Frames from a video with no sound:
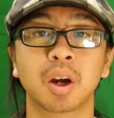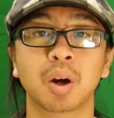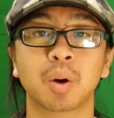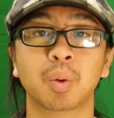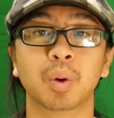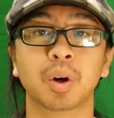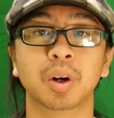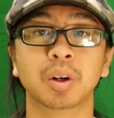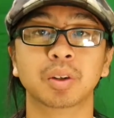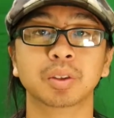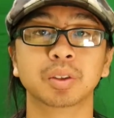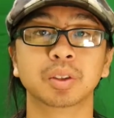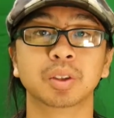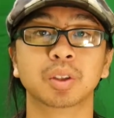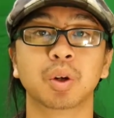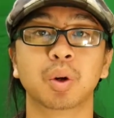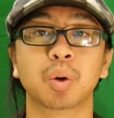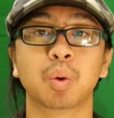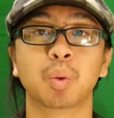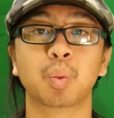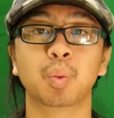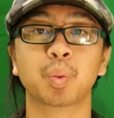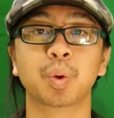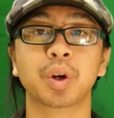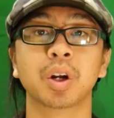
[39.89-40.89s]
Well,
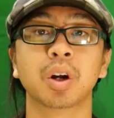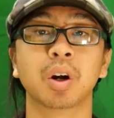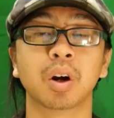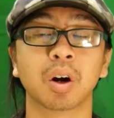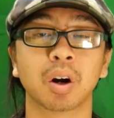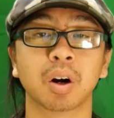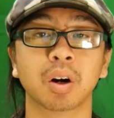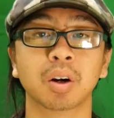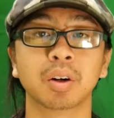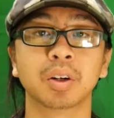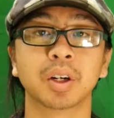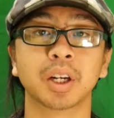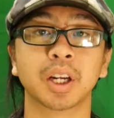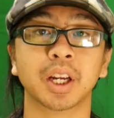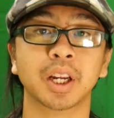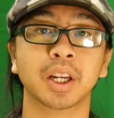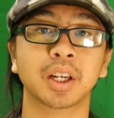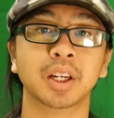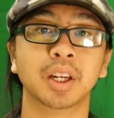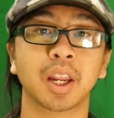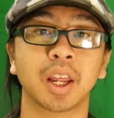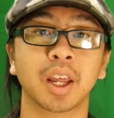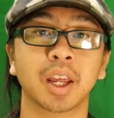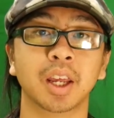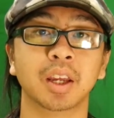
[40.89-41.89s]
we are
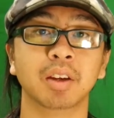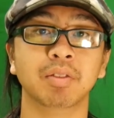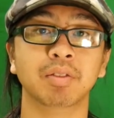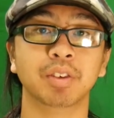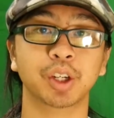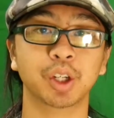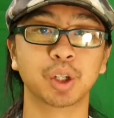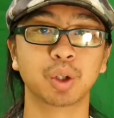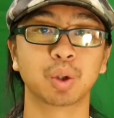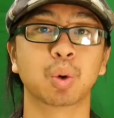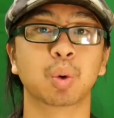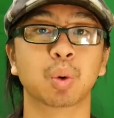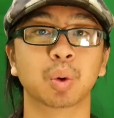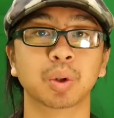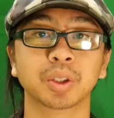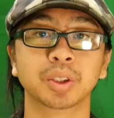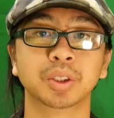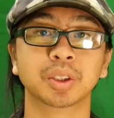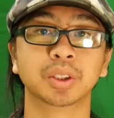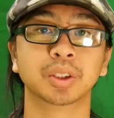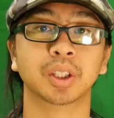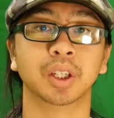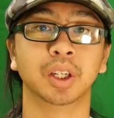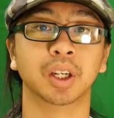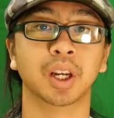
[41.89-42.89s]
in a video
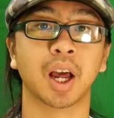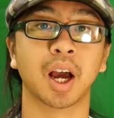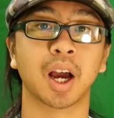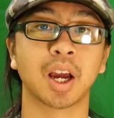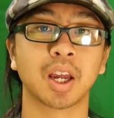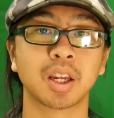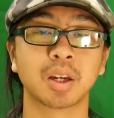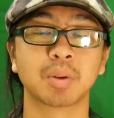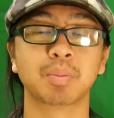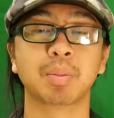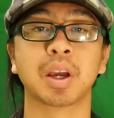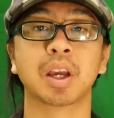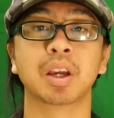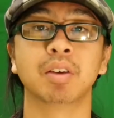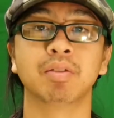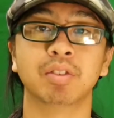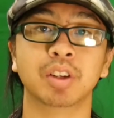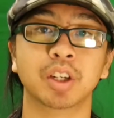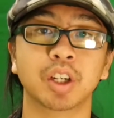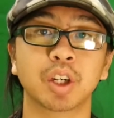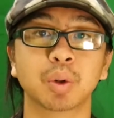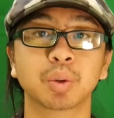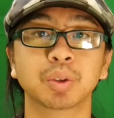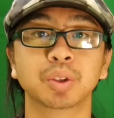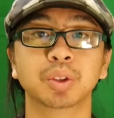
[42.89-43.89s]
course, and I am a
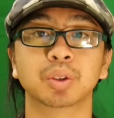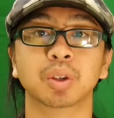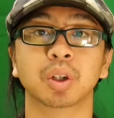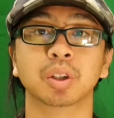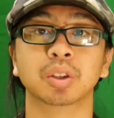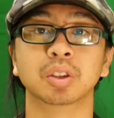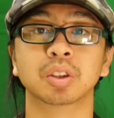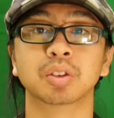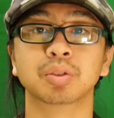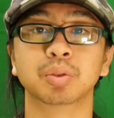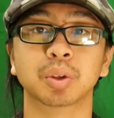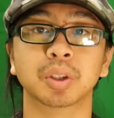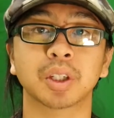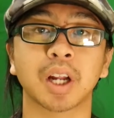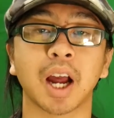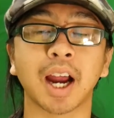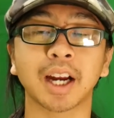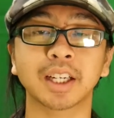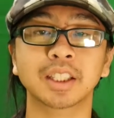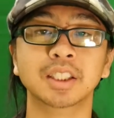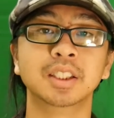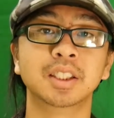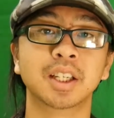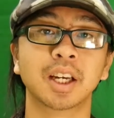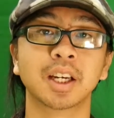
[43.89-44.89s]
video instructor for an
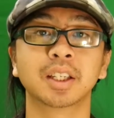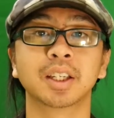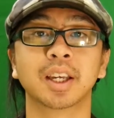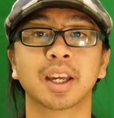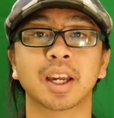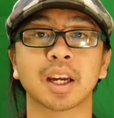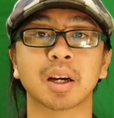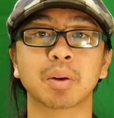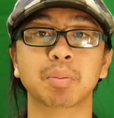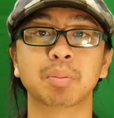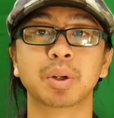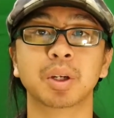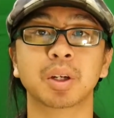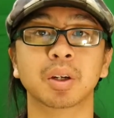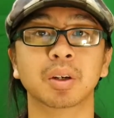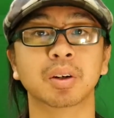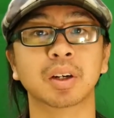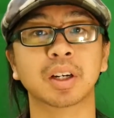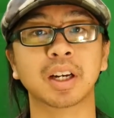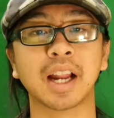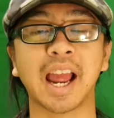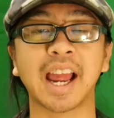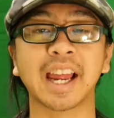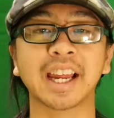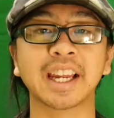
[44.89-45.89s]
ID Tech camp here
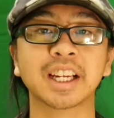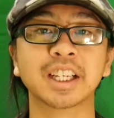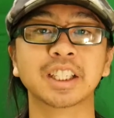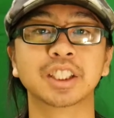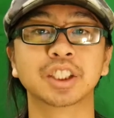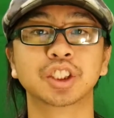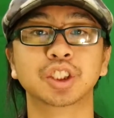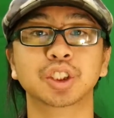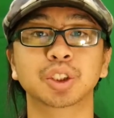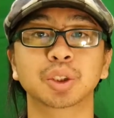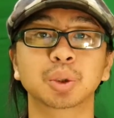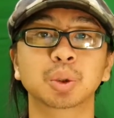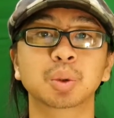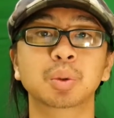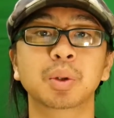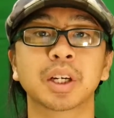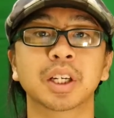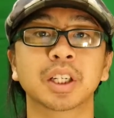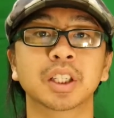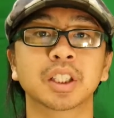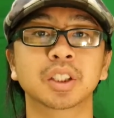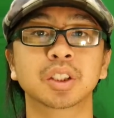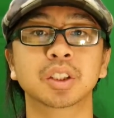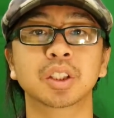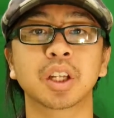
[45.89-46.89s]
at ASU
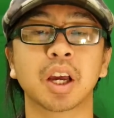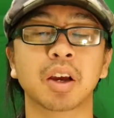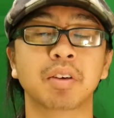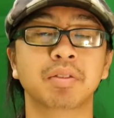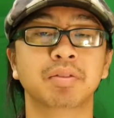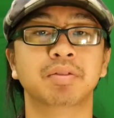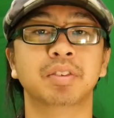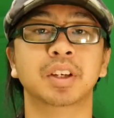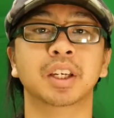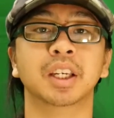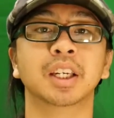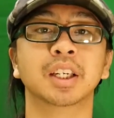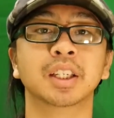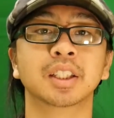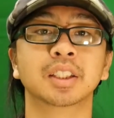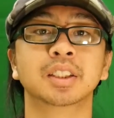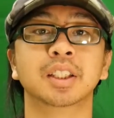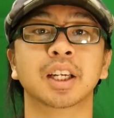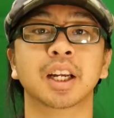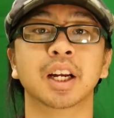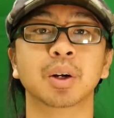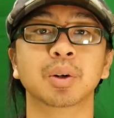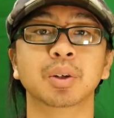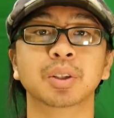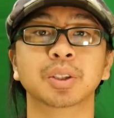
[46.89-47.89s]
in Phoenix,
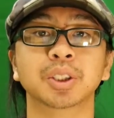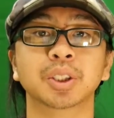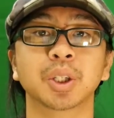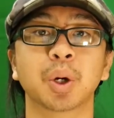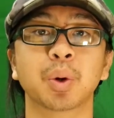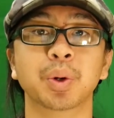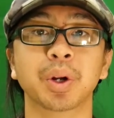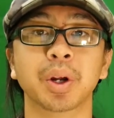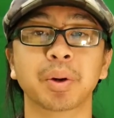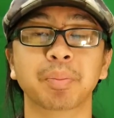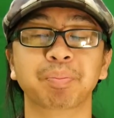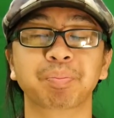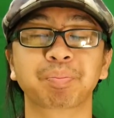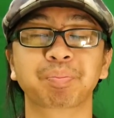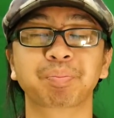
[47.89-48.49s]
Arizona.